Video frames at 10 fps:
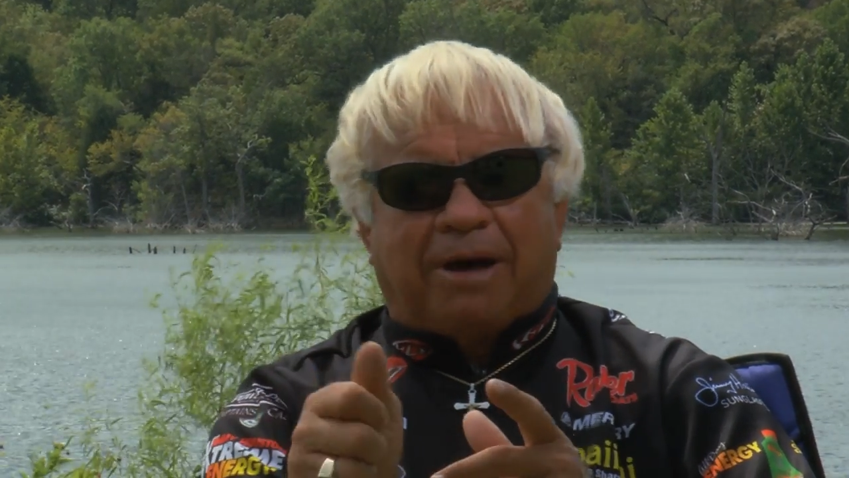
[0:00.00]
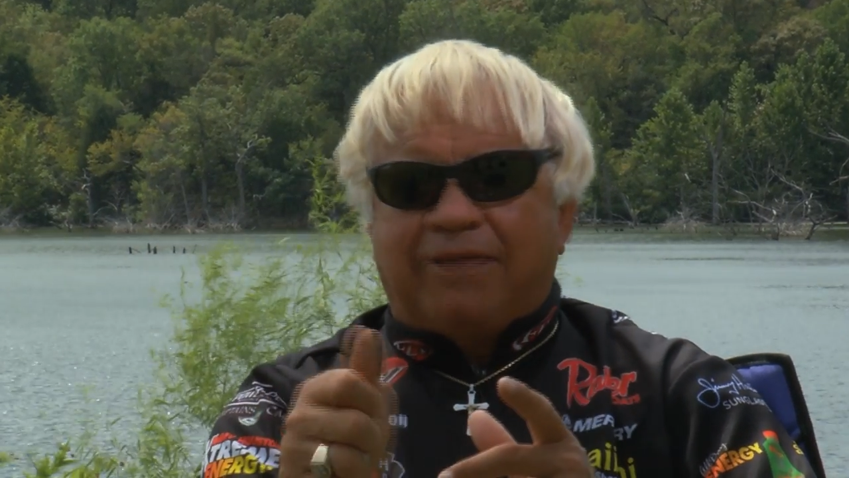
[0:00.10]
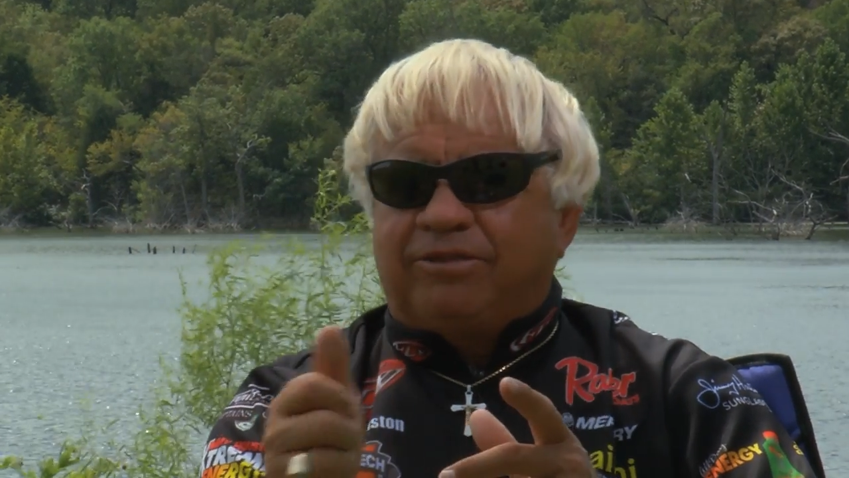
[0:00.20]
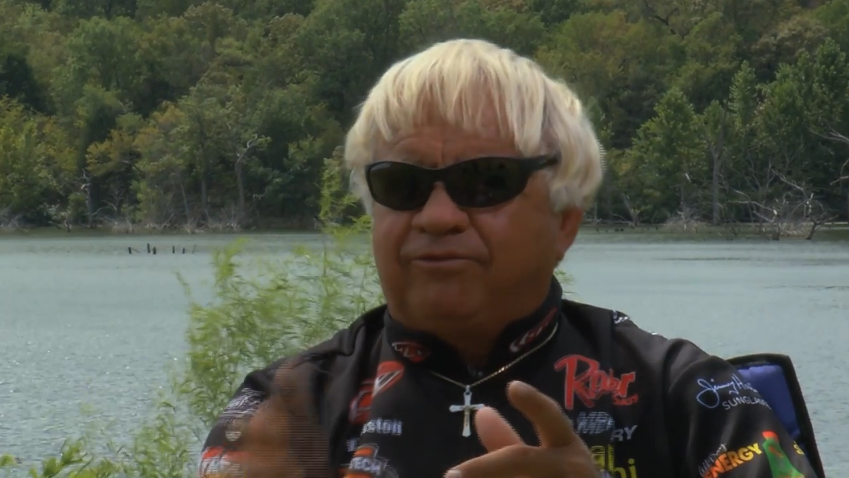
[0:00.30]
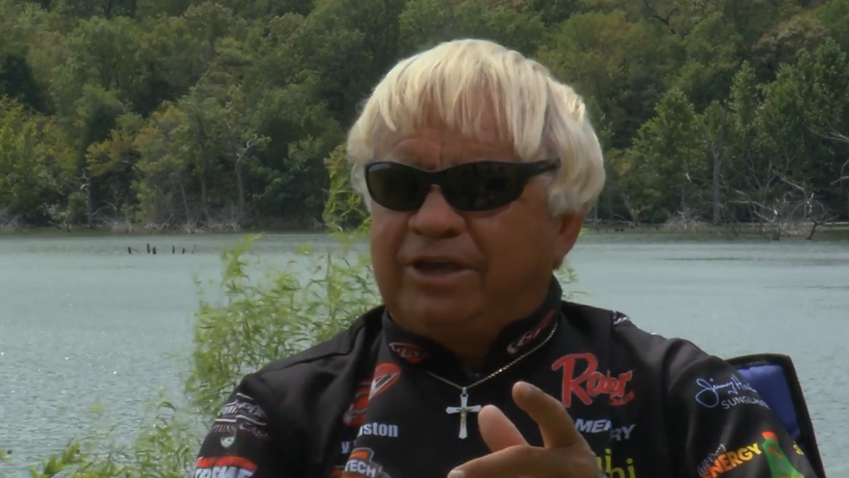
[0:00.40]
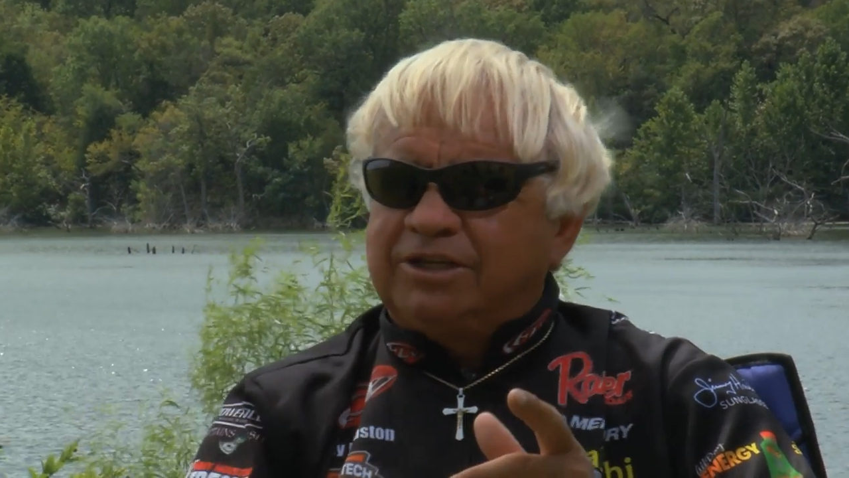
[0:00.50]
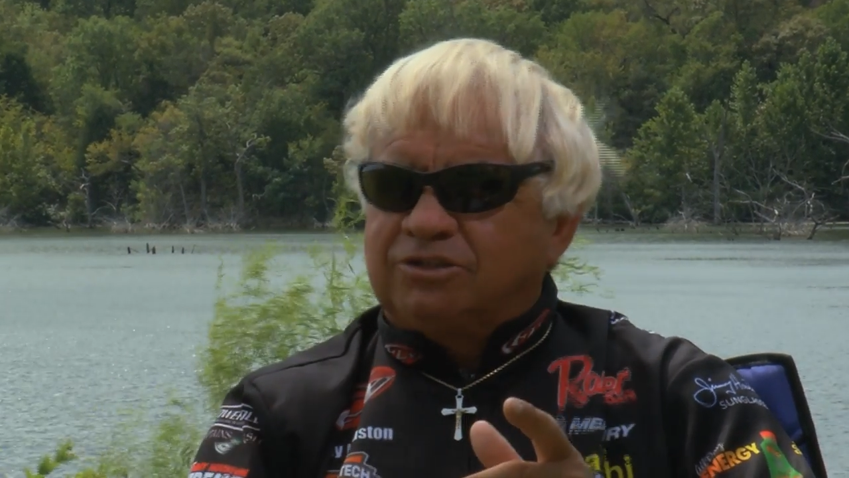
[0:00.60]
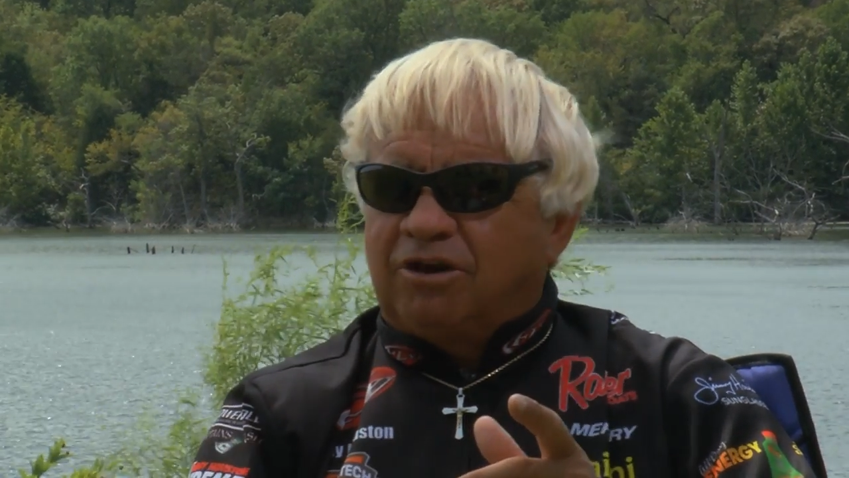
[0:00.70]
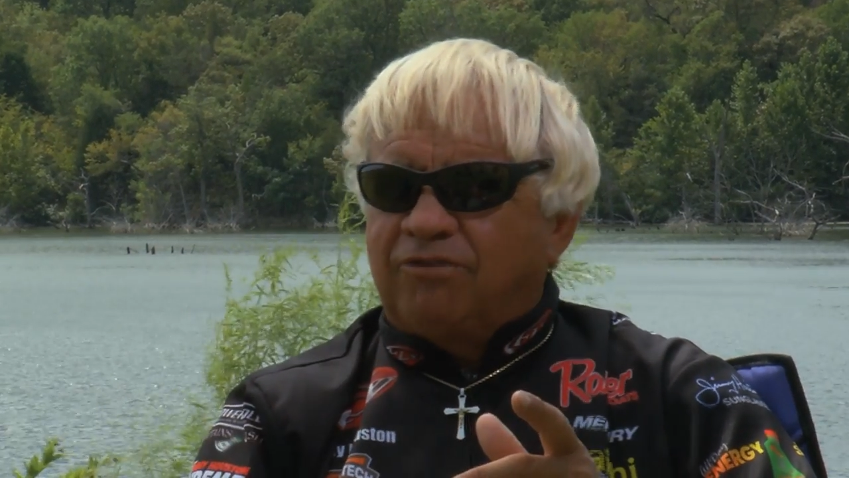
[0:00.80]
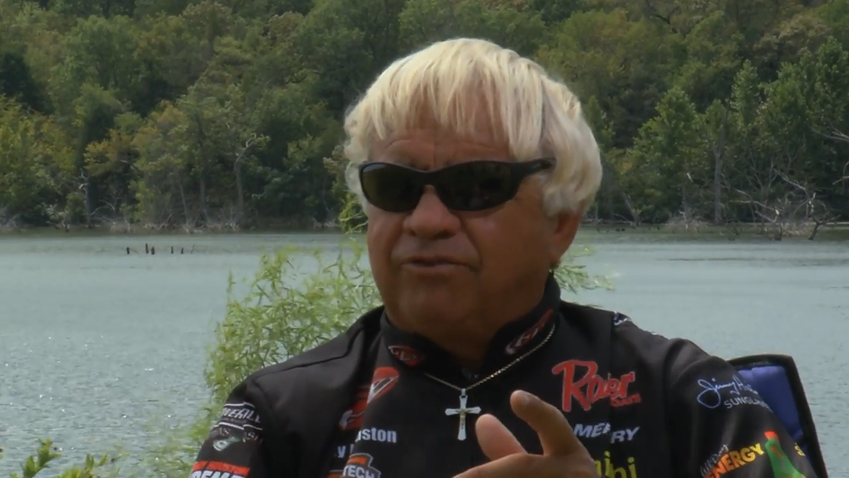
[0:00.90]
bite the
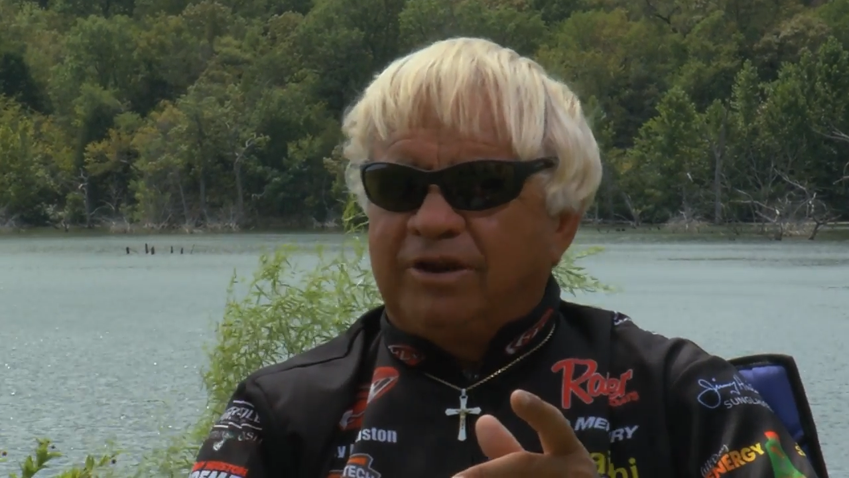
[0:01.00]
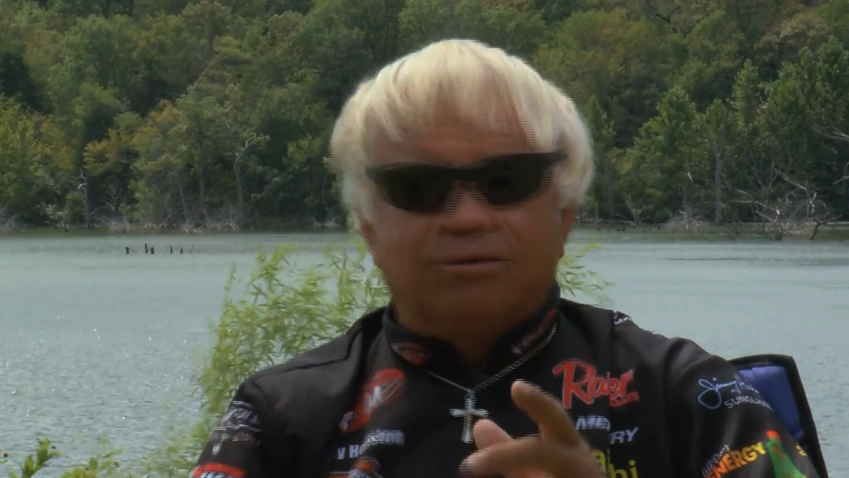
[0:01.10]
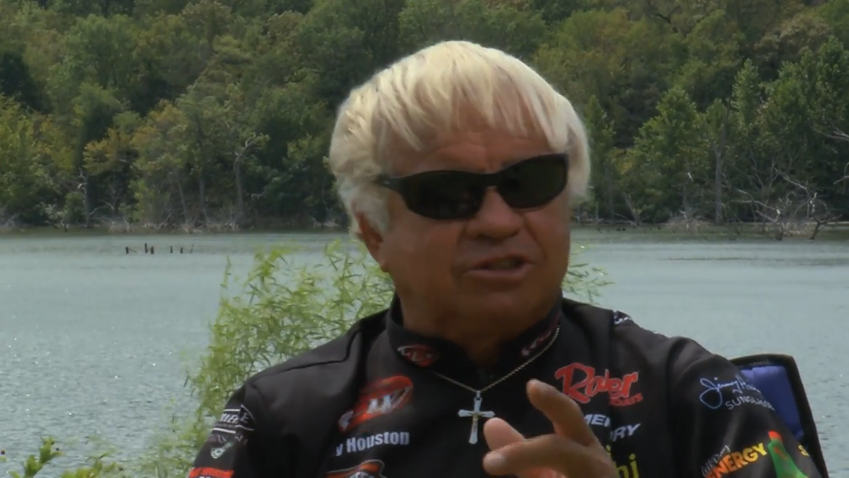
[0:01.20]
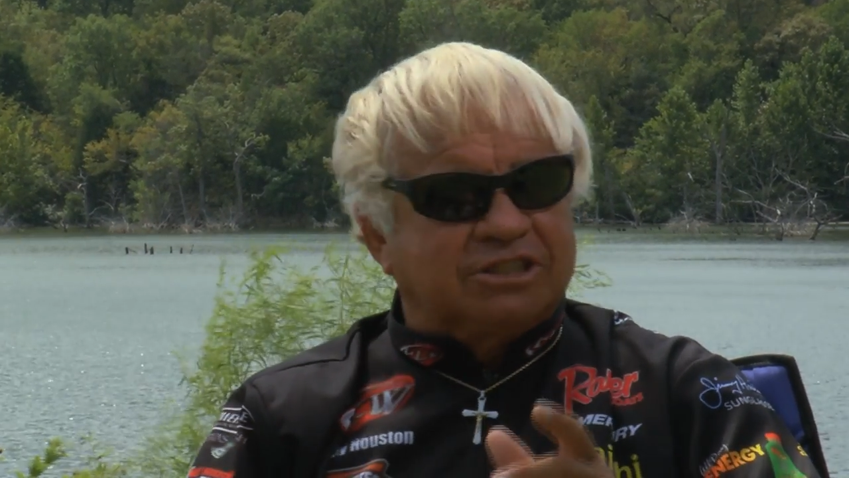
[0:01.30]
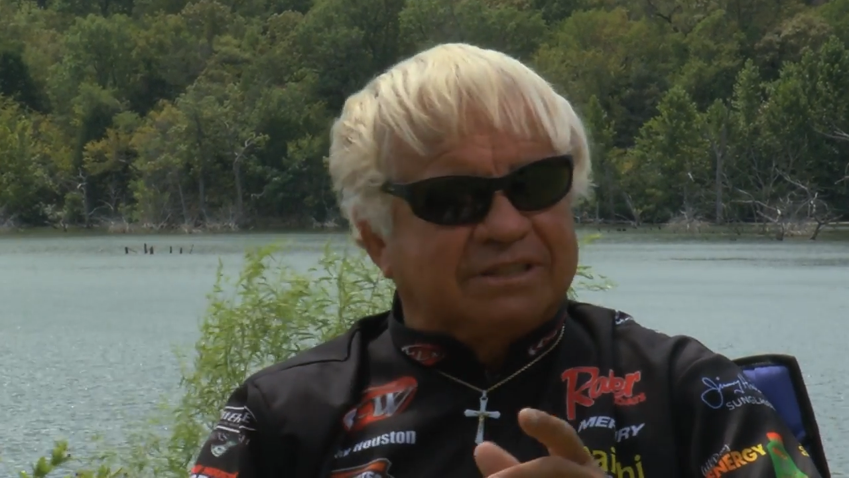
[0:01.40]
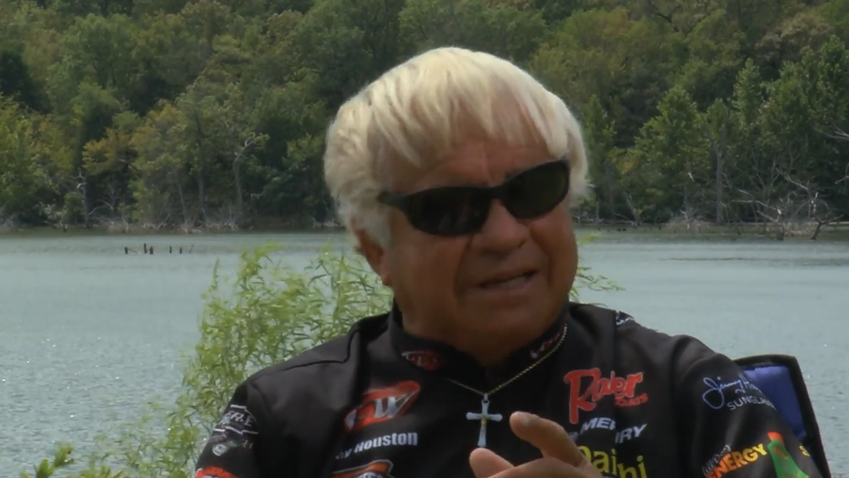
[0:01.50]
fins off, and it was just